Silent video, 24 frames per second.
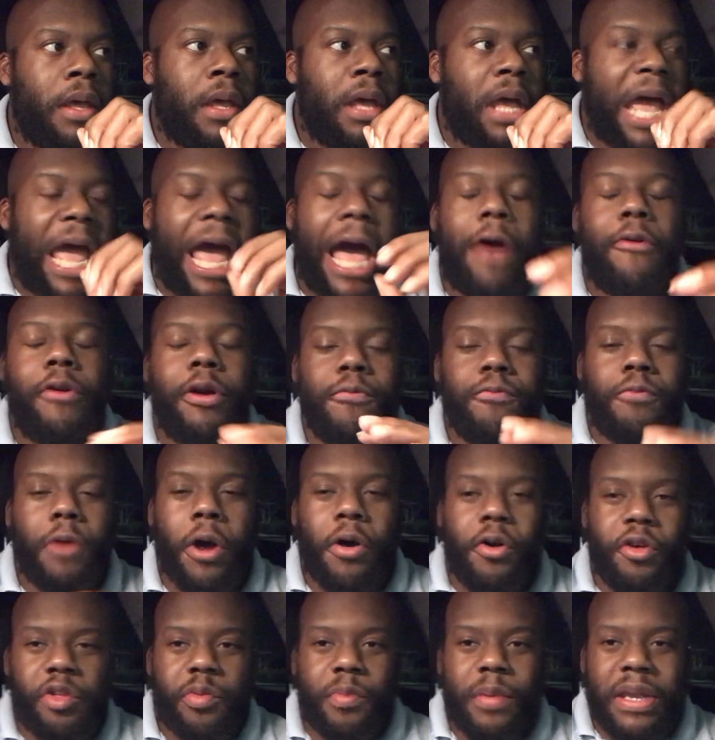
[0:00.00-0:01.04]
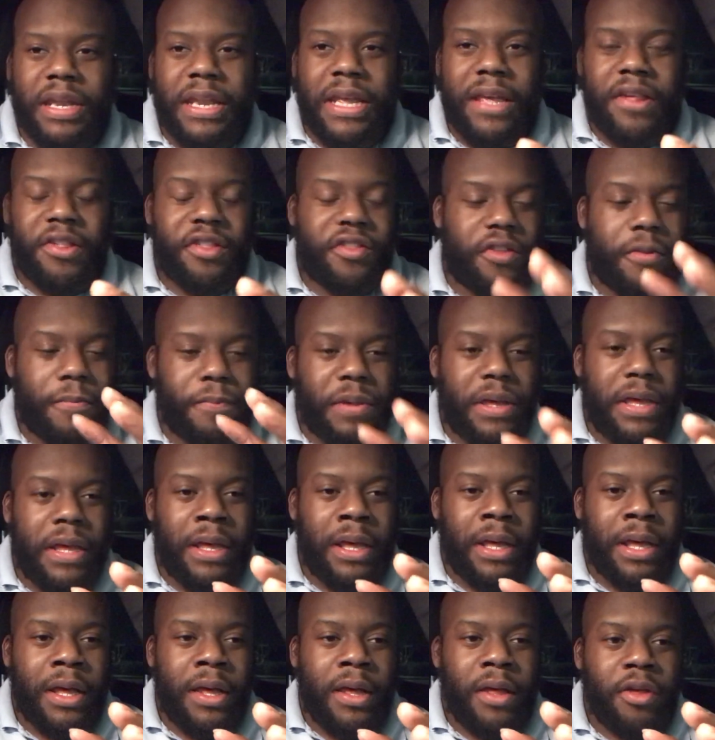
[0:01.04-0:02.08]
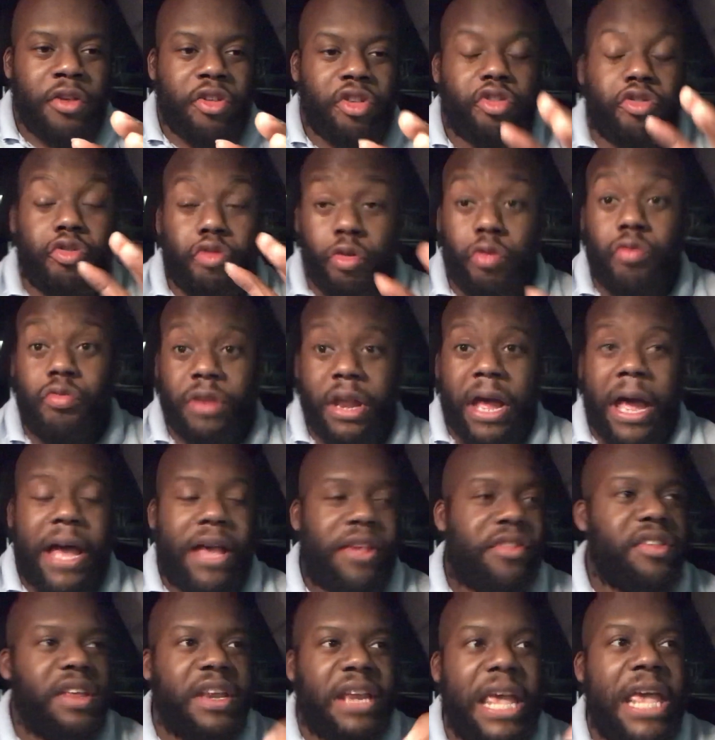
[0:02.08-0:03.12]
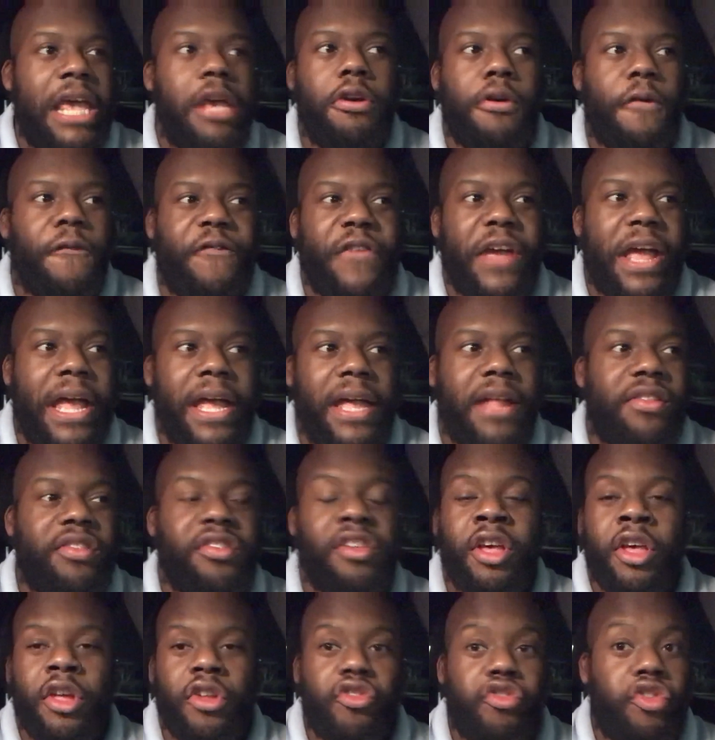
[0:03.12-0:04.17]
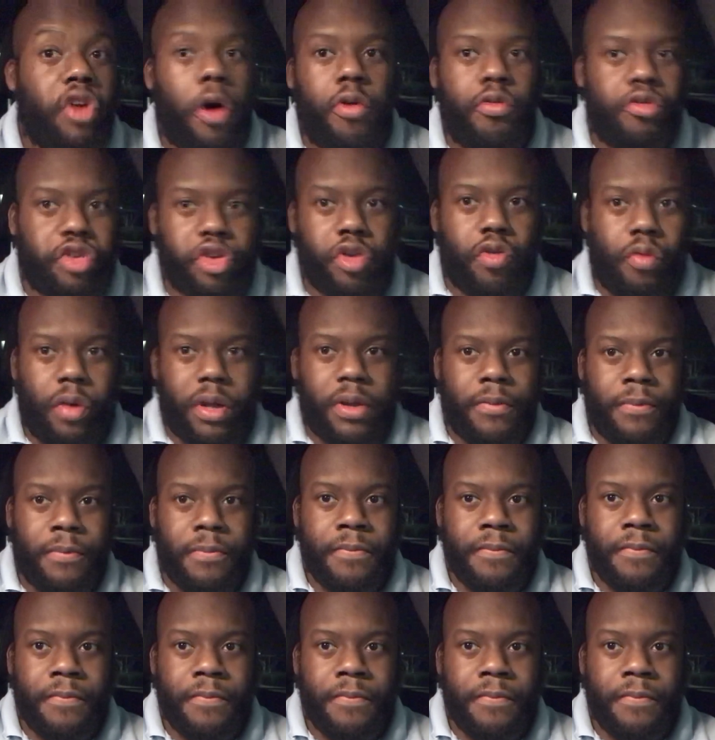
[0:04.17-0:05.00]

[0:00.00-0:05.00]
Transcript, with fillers: Howie Roseman needs to be scrutinized, and Eagle fans don't do it